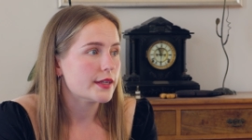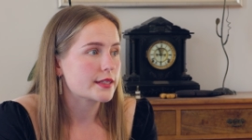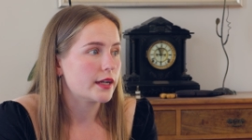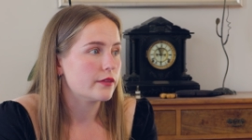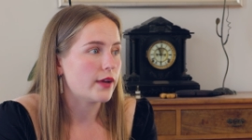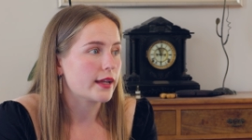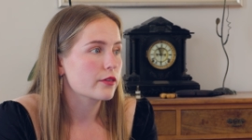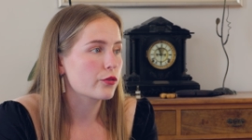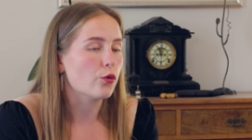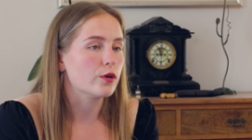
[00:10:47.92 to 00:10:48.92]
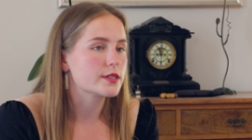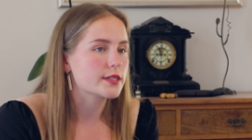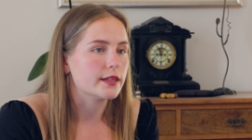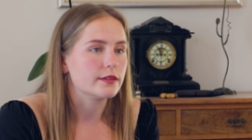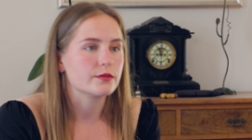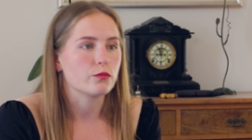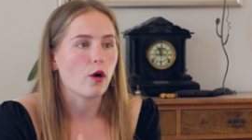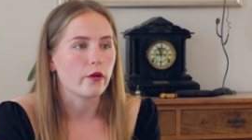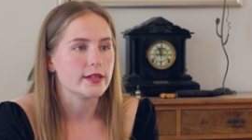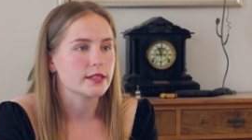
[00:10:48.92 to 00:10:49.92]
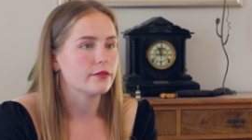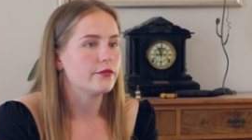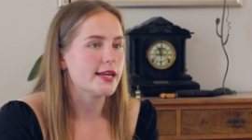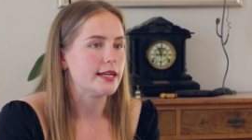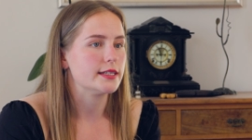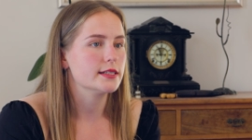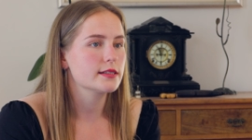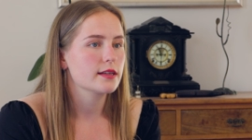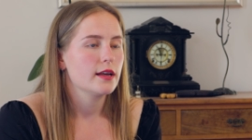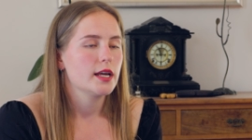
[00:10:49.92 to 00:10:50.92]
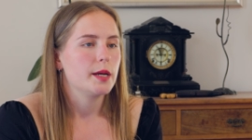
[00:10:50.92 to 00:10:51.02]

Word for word: these kind of like thoughts and worries and fears.